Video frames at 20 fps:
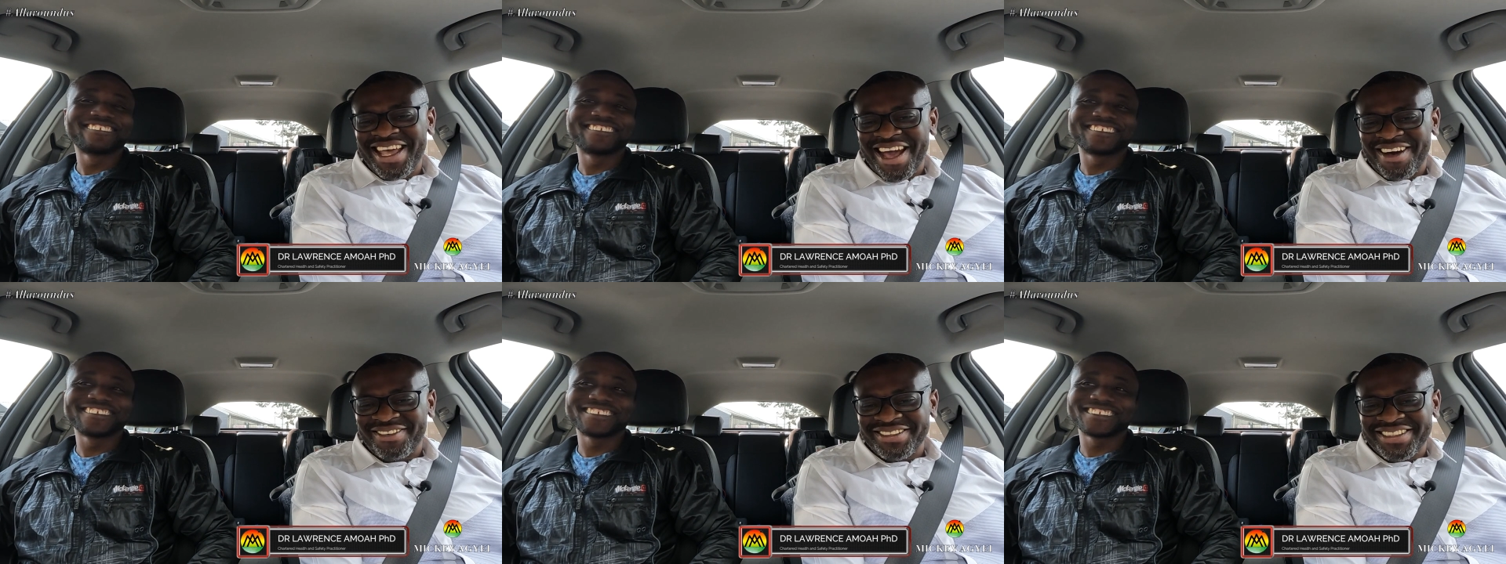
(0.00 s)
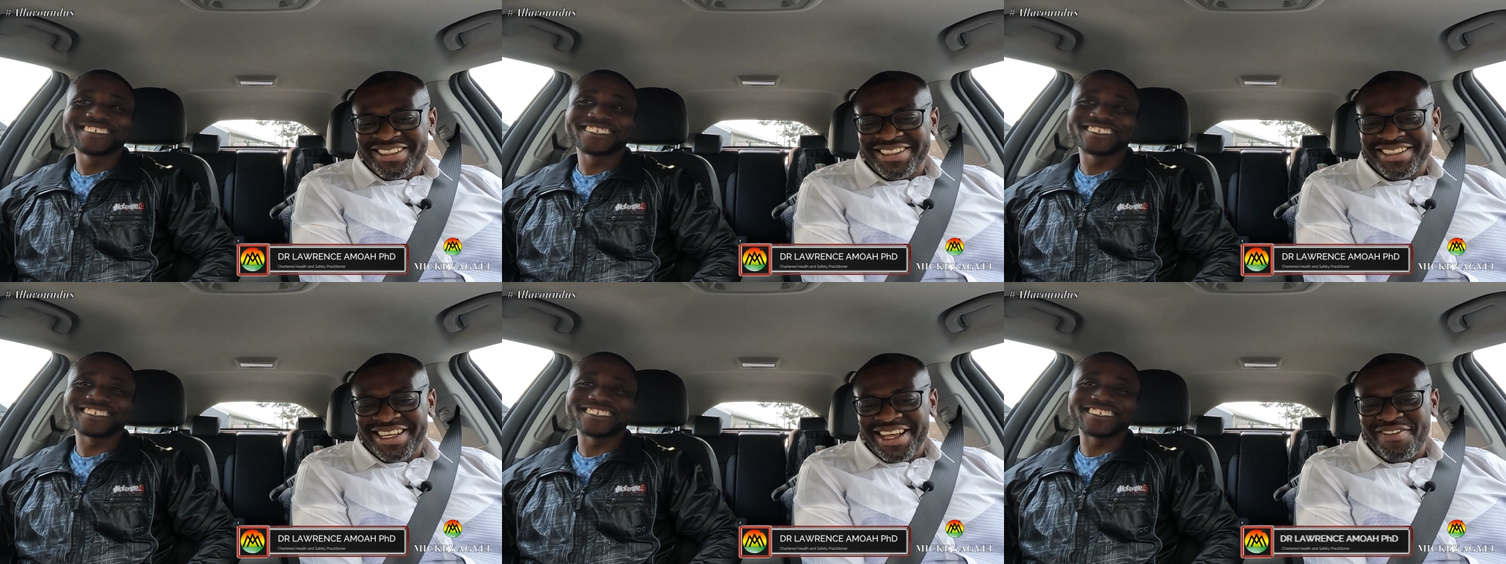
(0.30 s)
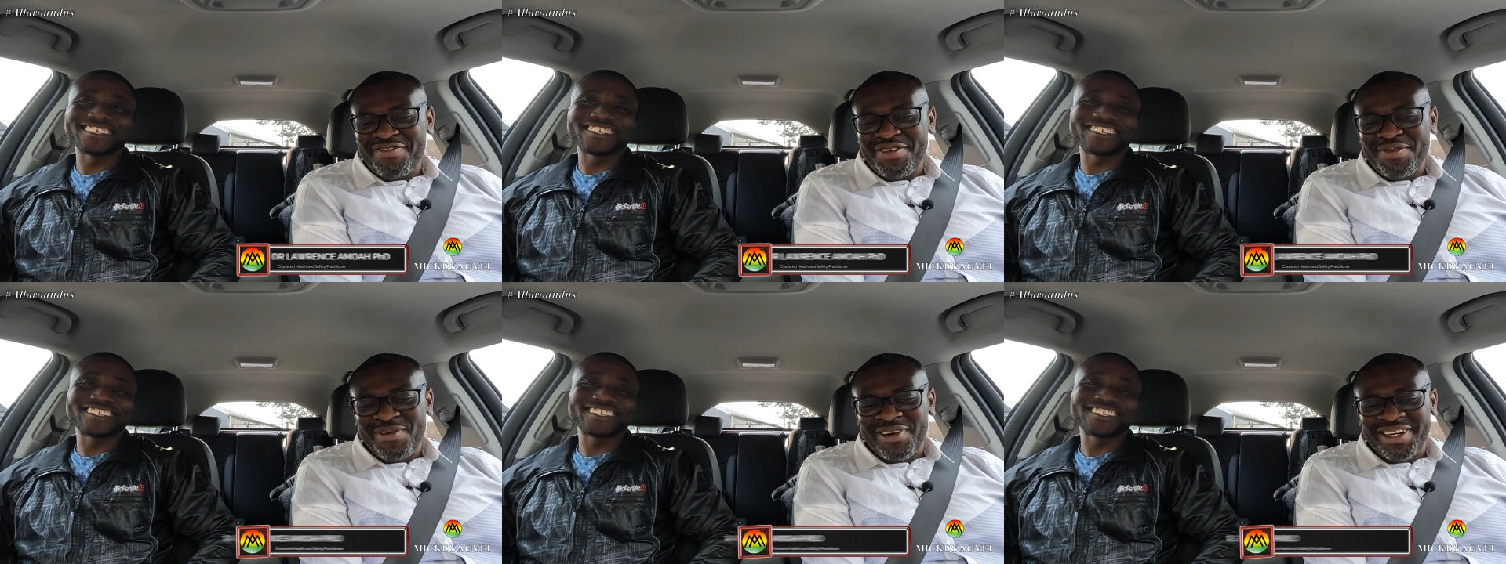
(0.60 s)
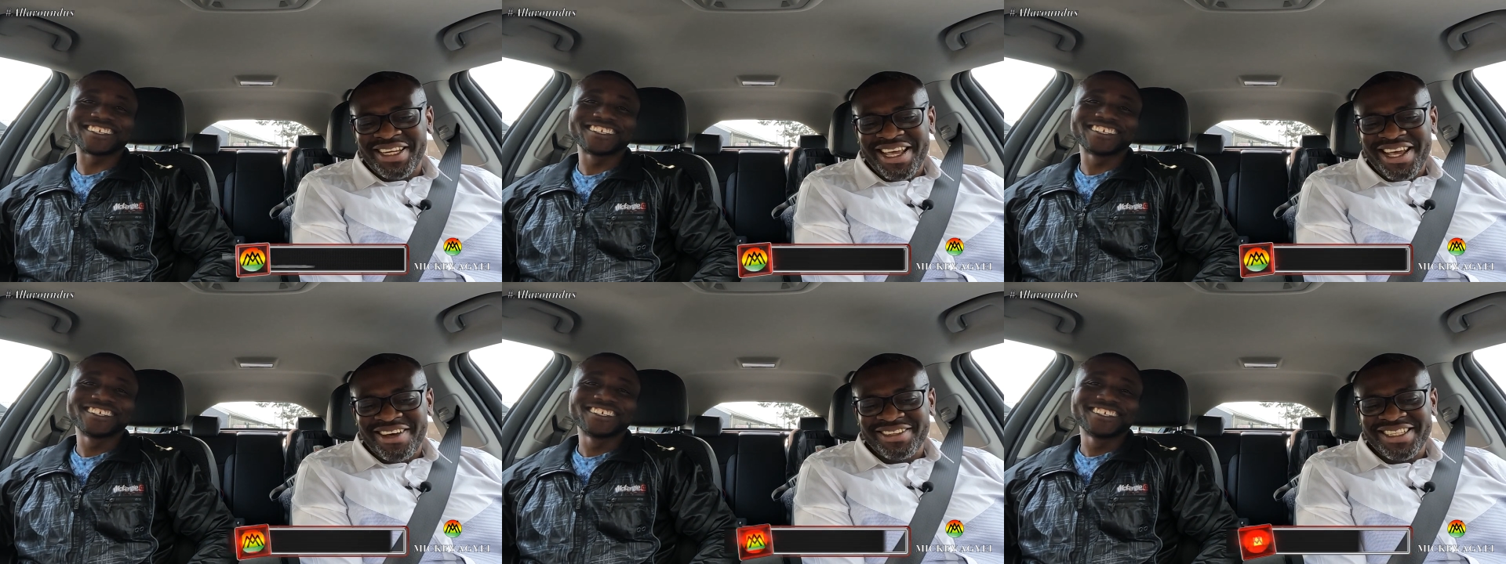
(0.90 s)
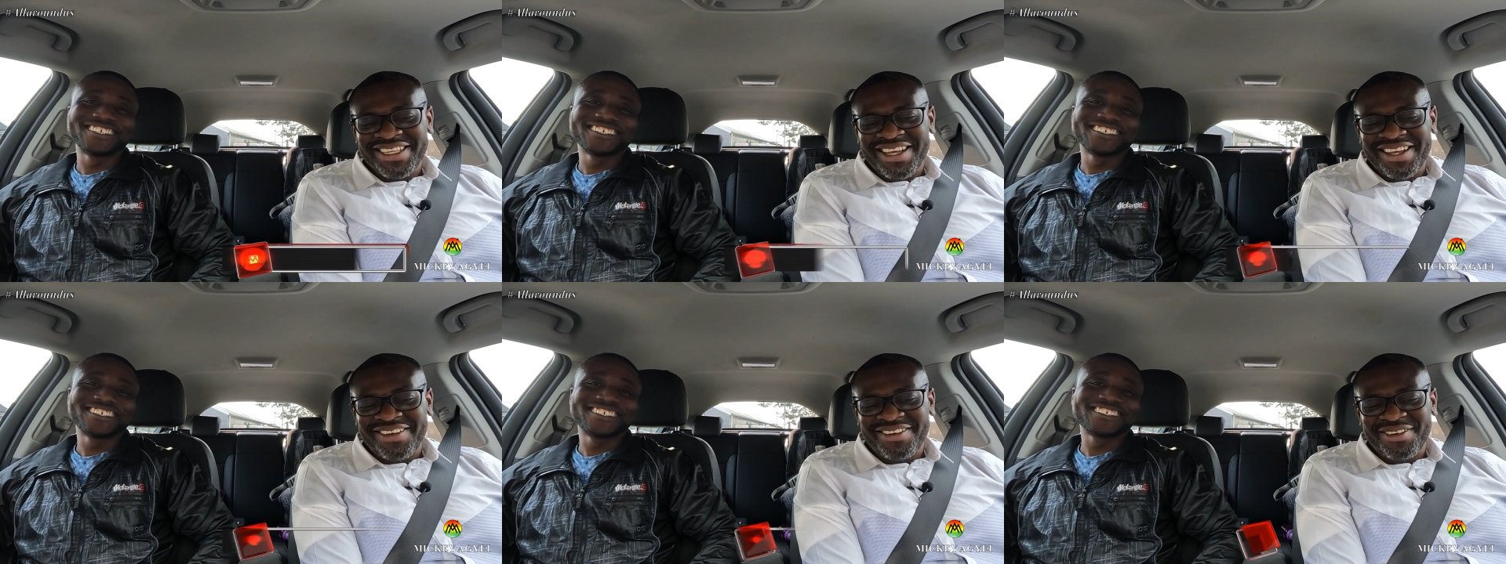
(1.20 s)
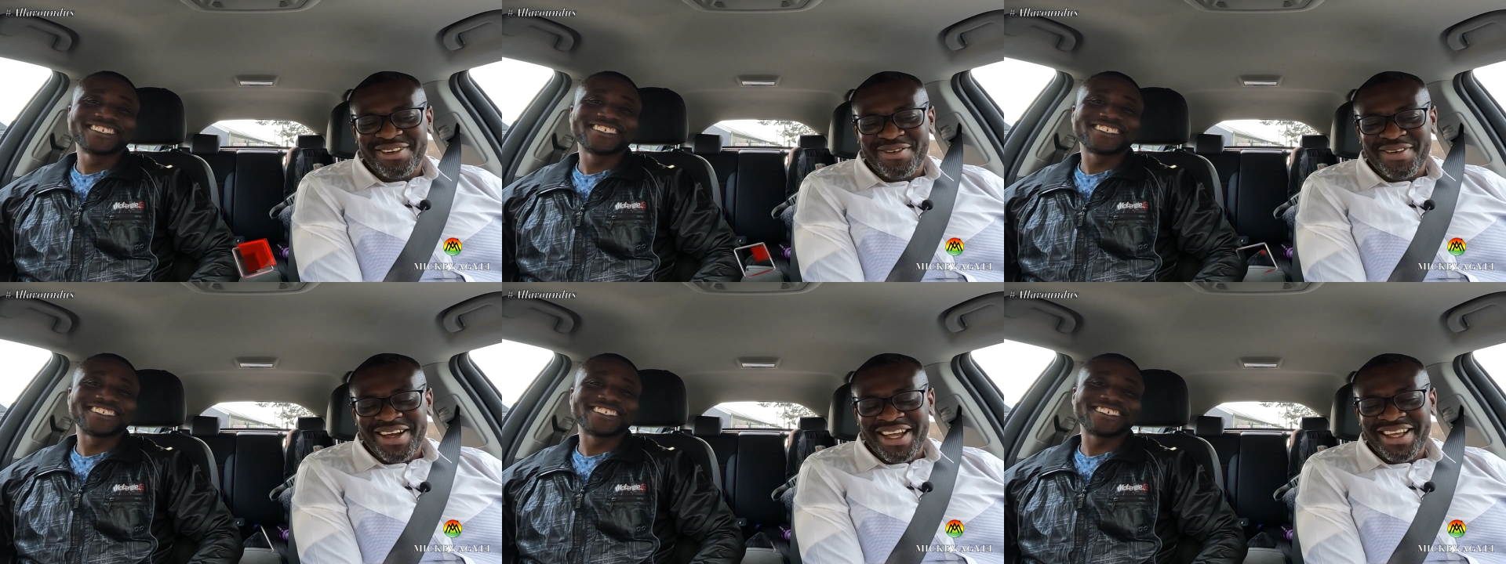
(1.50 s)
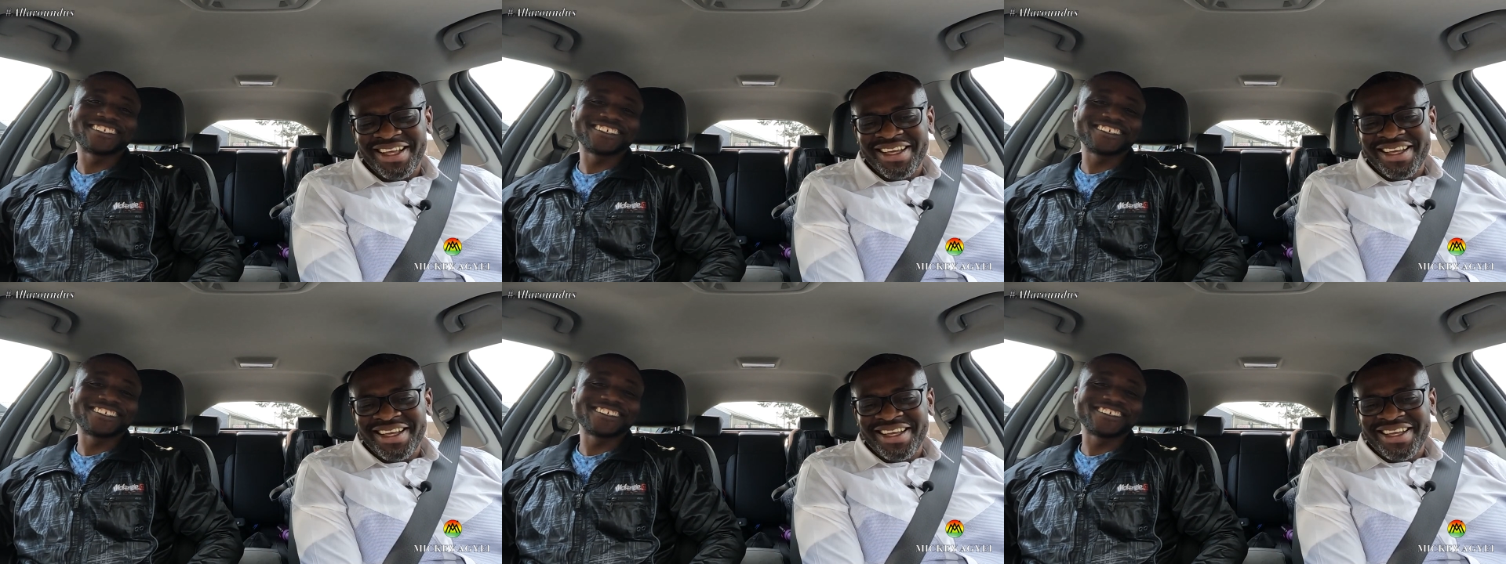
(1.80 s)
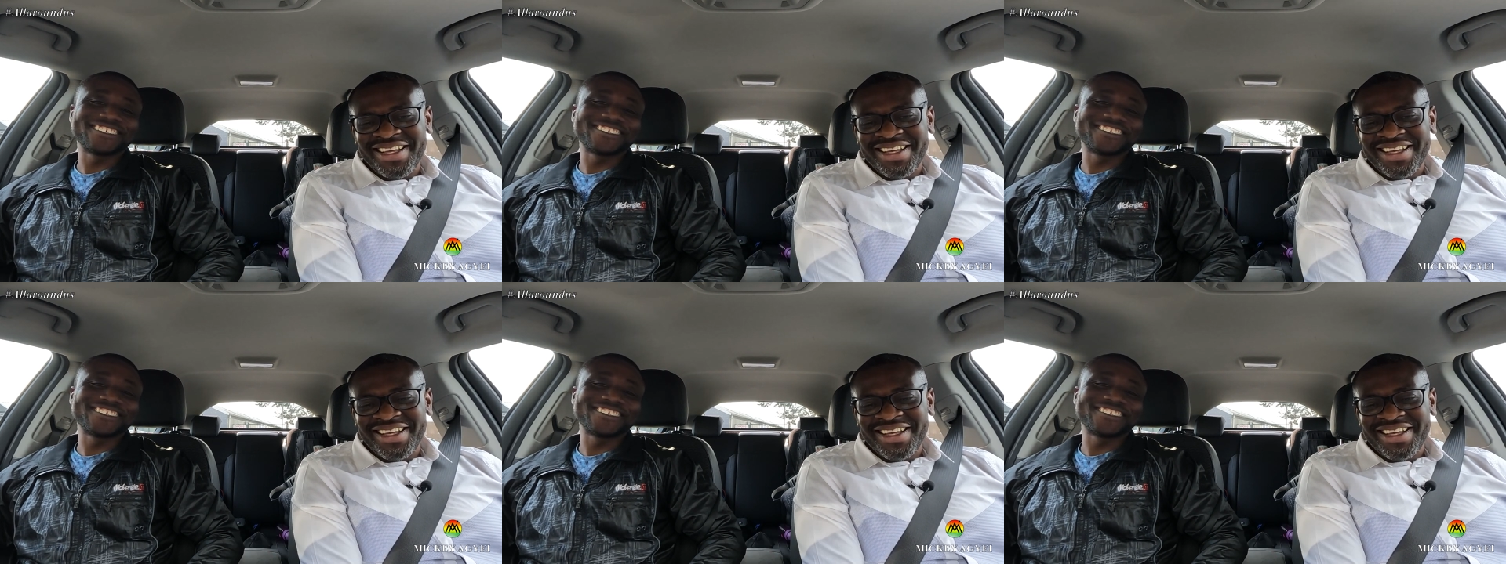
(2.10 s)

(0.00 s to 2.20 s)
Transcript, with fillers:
Speaker 1: else everybody else can do it